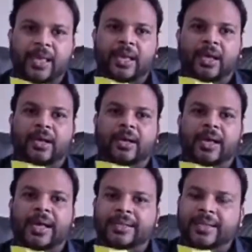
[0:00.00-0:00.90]

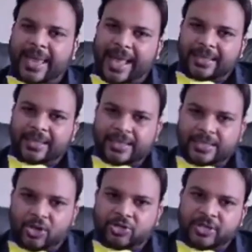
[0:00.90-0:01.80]
Another catheter
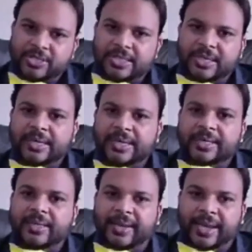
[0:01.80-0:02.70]
is also inserted
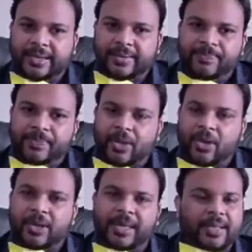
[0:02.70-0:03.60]
in the rectum
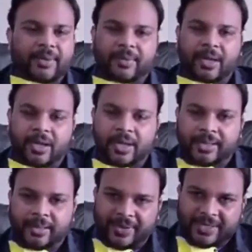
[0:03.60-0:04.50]
or
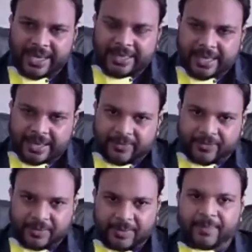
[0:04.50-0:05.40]
in the vagina in the
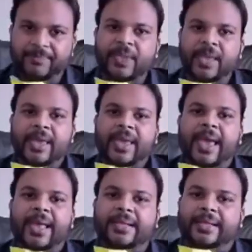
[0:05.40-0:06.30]
female.
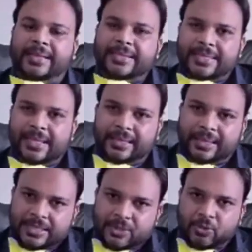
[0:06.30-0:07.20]
And
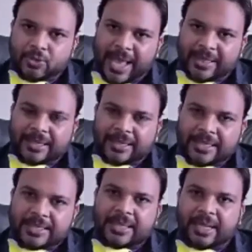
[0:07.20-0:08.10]
these two
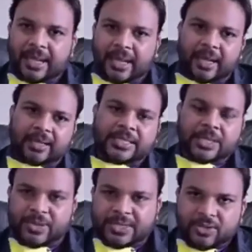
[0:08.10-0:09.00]
catheters, a
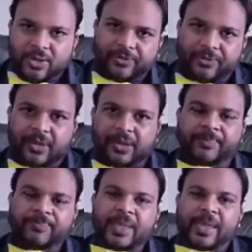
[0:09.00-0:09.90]
sequence of
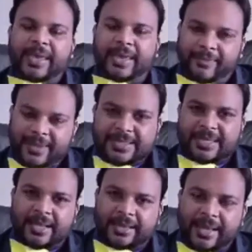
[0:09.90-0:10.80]
events
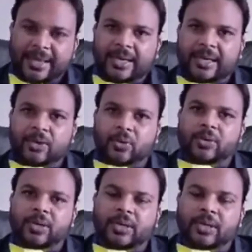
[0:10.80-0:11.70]
are then told